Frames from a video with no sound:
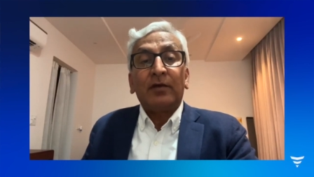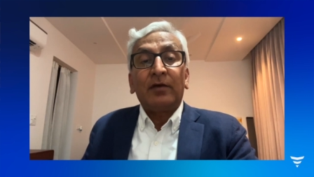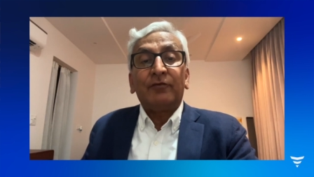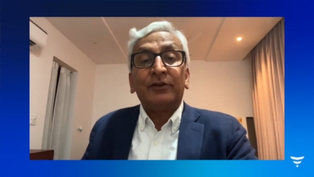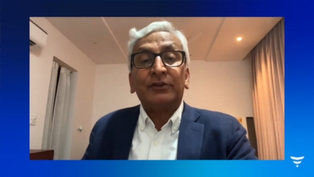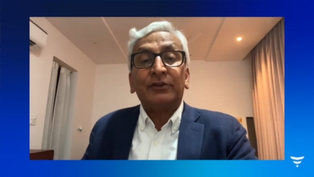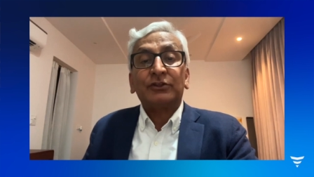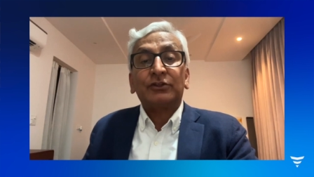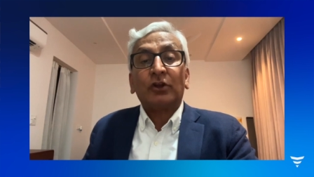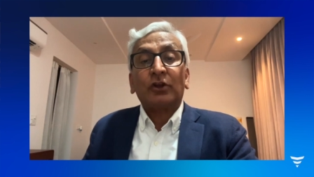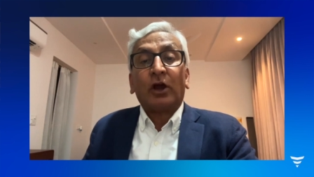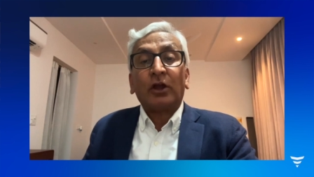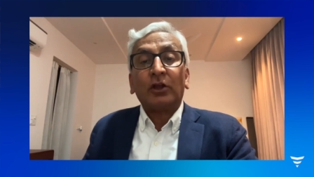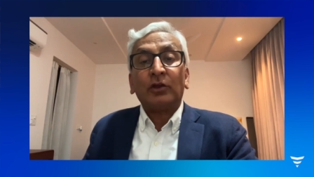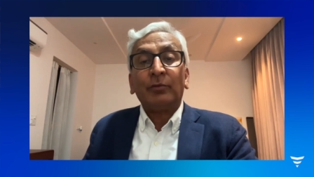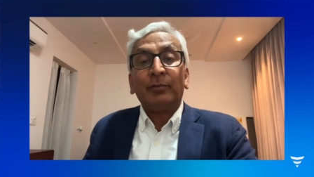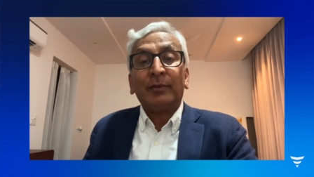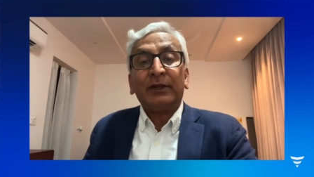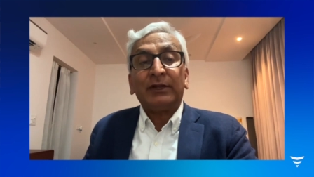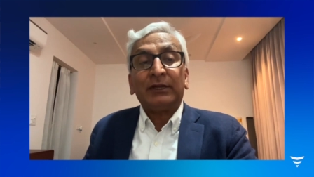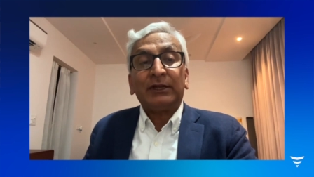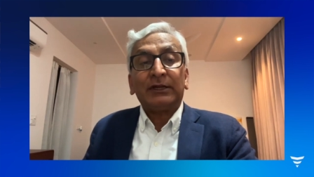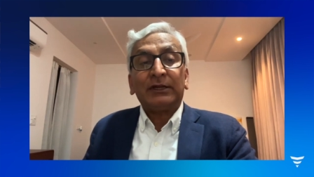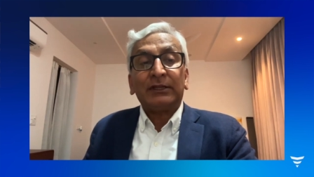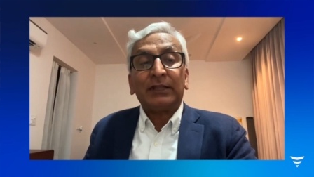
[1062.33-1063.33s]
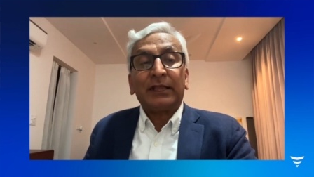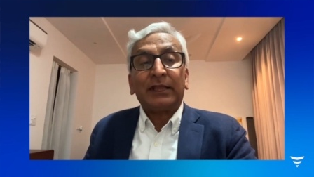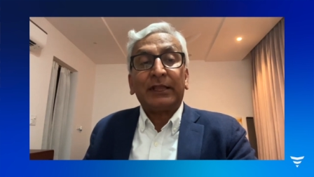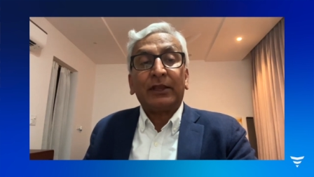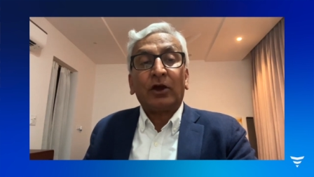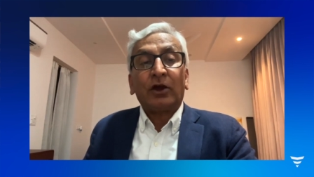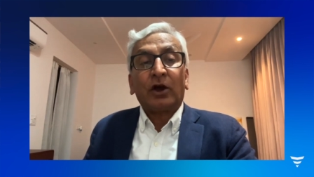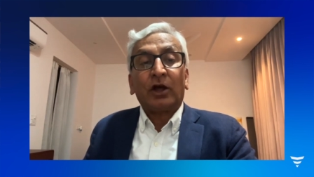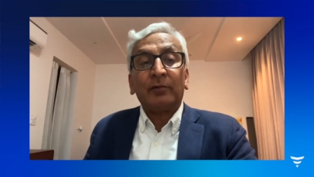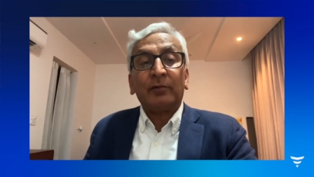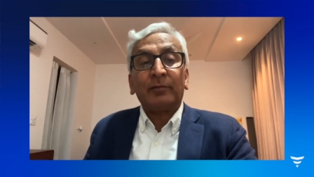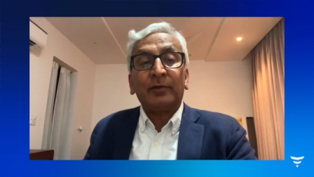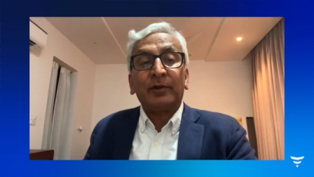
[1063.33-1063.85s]
which documented the
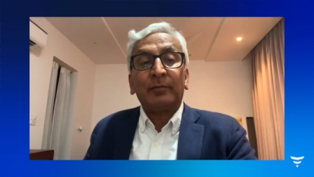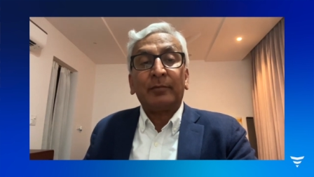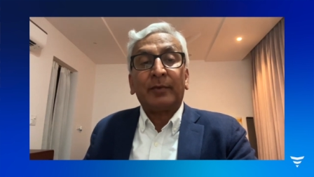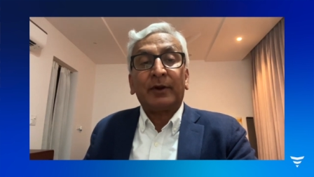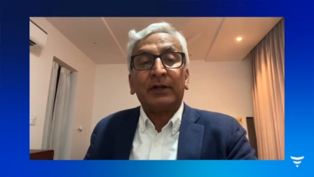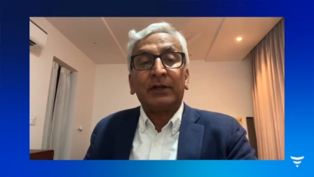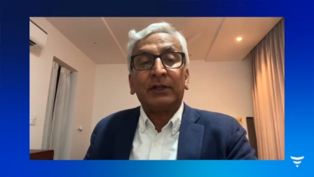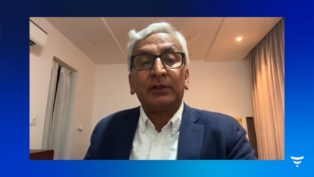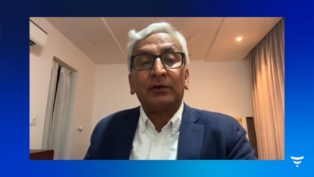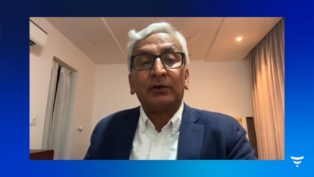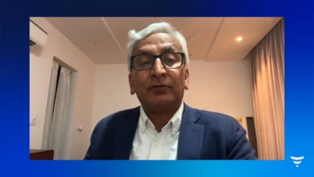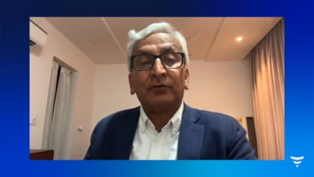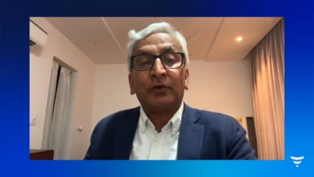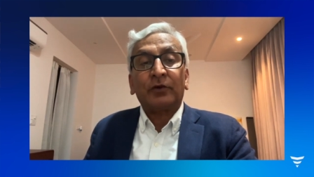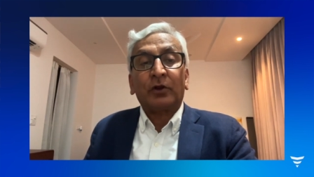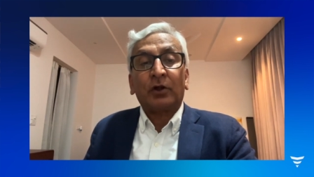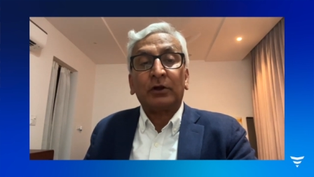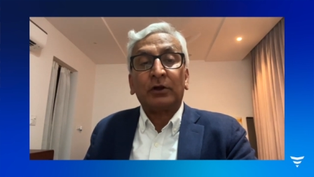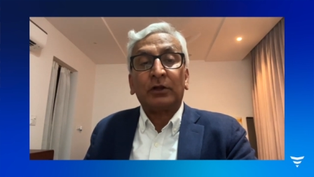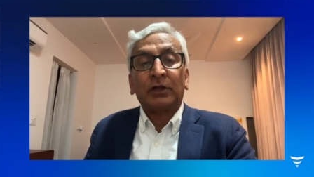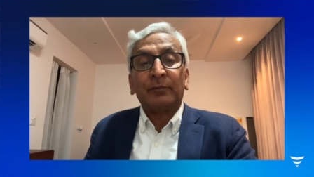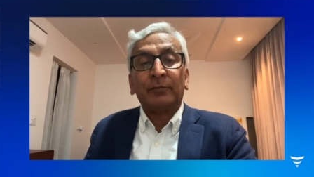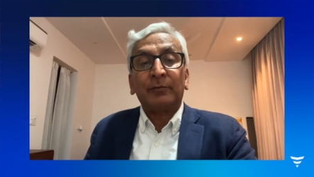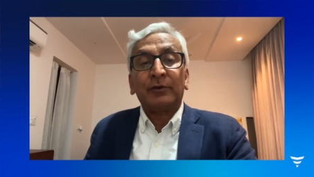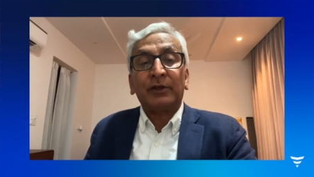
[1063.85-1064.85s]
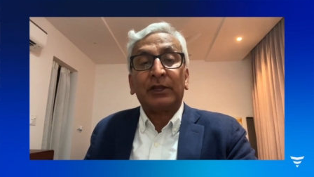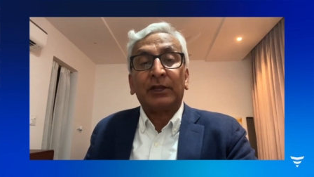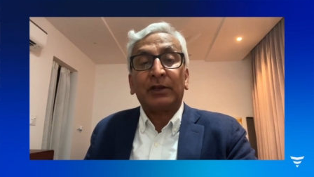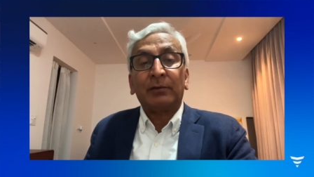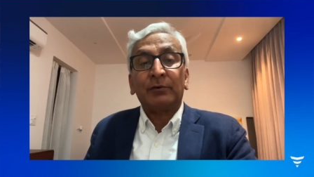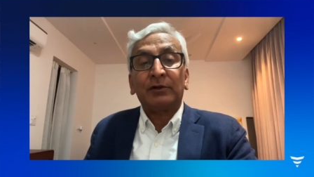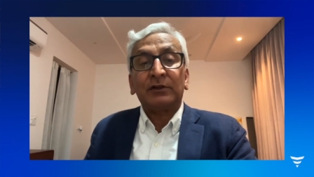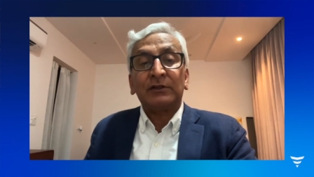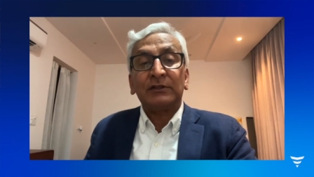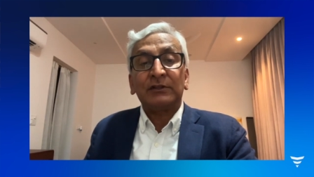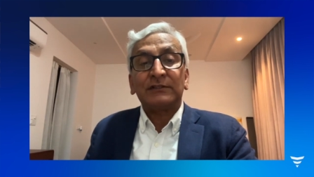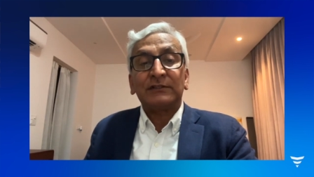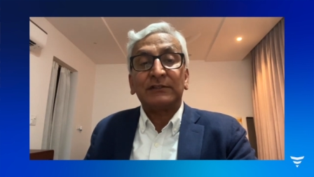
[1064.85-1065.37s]
economic burden of
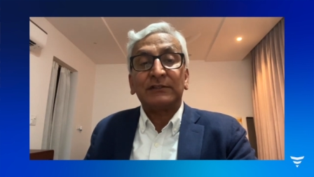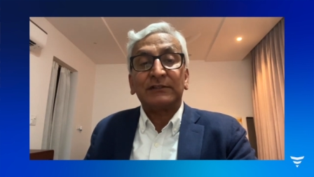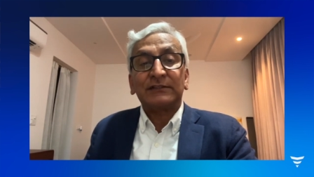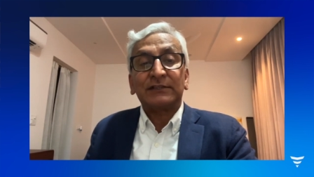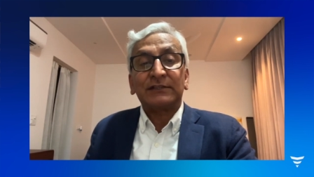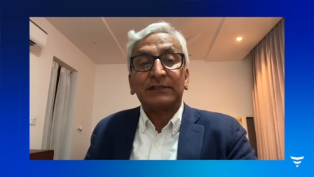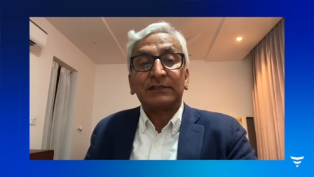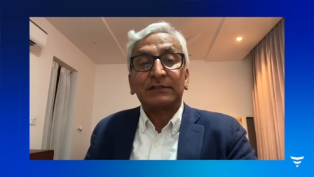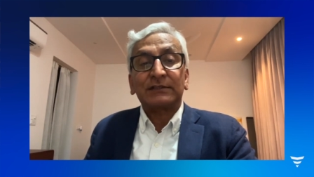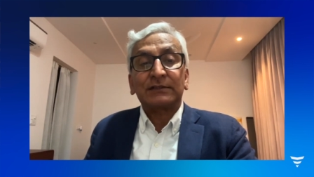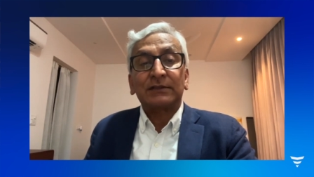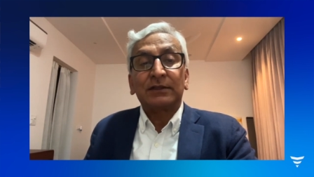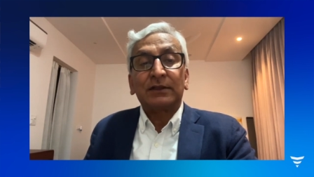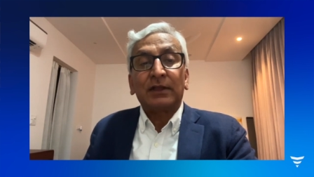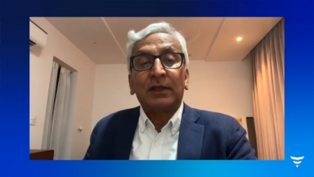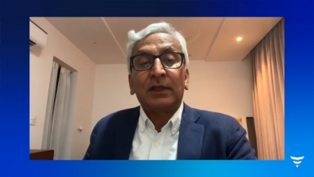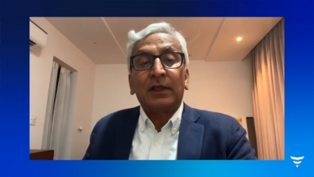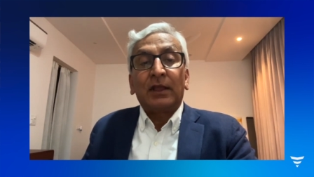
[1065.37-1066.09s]
non-communicable diseases.